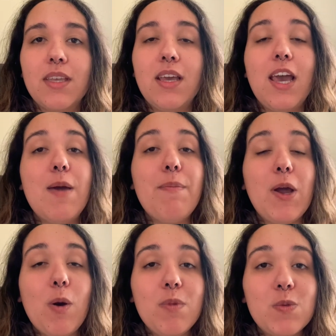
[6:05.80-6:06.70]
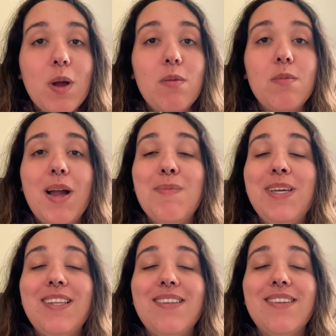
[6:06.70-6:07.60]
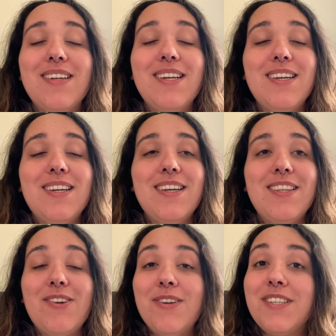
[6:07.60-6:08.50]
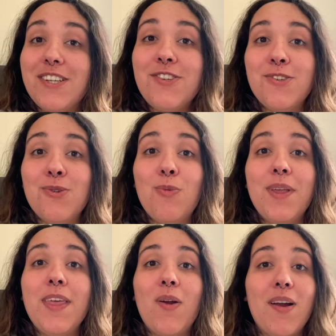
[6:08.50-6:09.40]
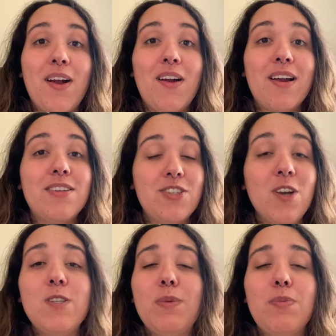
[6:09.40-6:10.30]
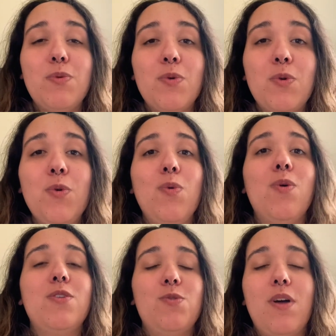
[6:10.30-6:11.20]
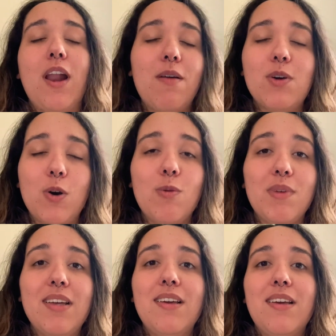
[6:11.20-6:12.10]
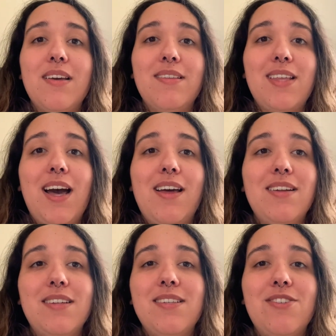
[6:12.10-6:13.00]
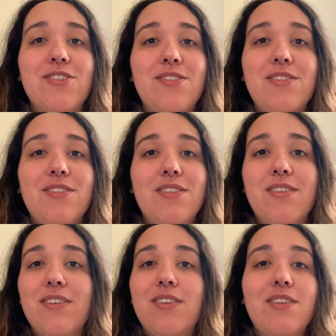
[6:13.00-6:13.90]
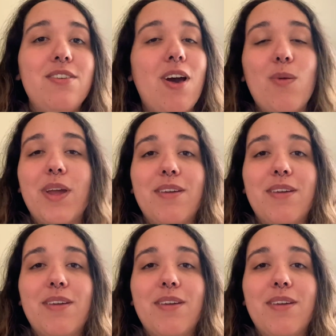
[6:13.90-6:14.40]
And by homeless problem, I mean there is an issue when there are tons of people who do not have a home. That is just not okay.